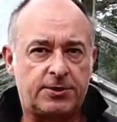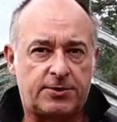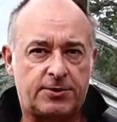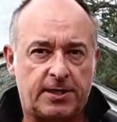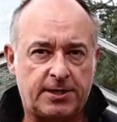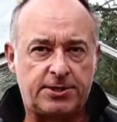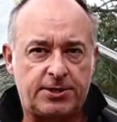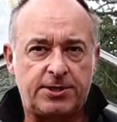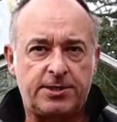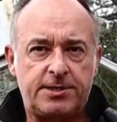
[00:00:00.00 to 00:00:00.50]

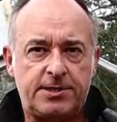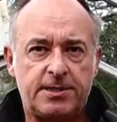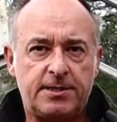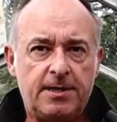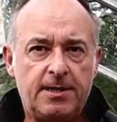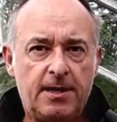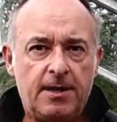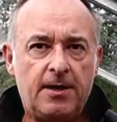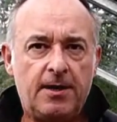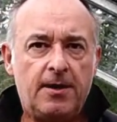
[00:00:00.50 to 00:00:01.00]
structures
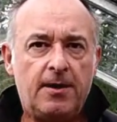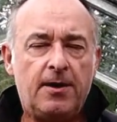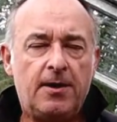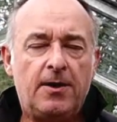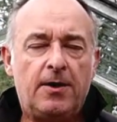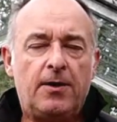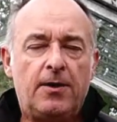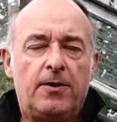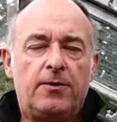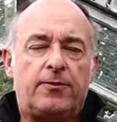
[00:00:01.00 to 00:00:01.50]

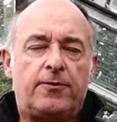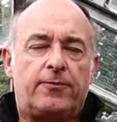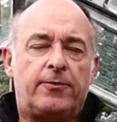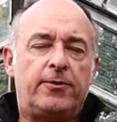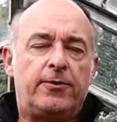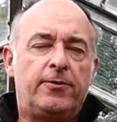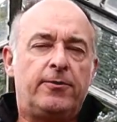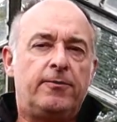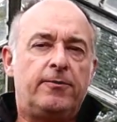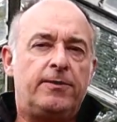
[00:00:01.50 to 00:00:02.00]

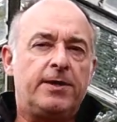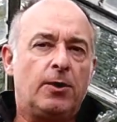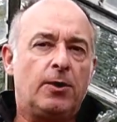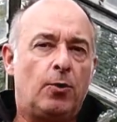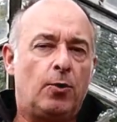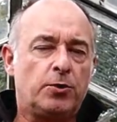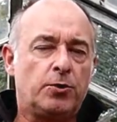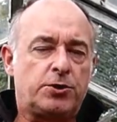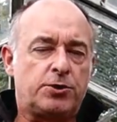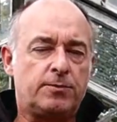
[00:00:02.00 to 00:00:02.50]
through the
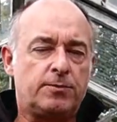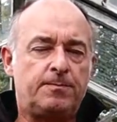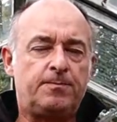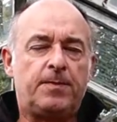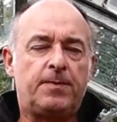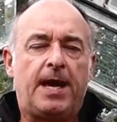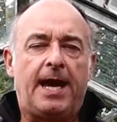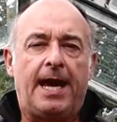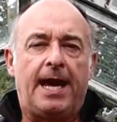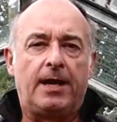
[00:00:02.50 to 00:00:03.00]

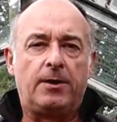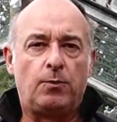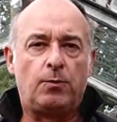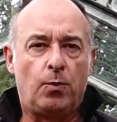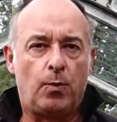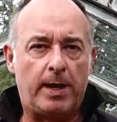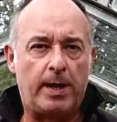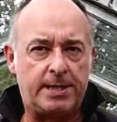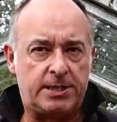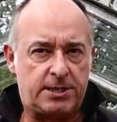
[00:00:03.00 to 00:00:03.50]
autumn and
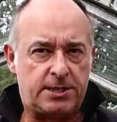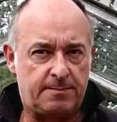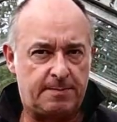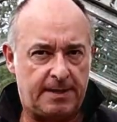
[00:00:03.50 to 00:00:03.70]
winter